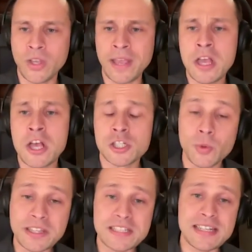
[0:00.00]
Okay,
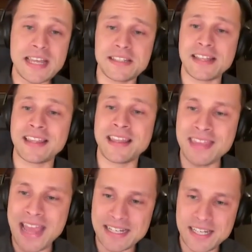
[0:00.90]
so what this says is that
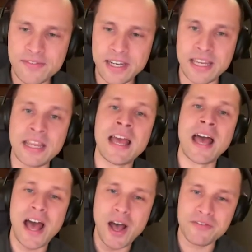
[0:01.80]
the activity
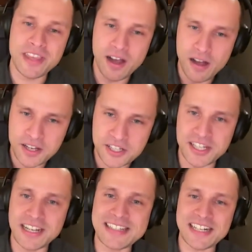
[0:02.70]
of the
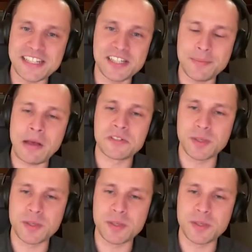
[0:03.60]
oncogene is actually somehow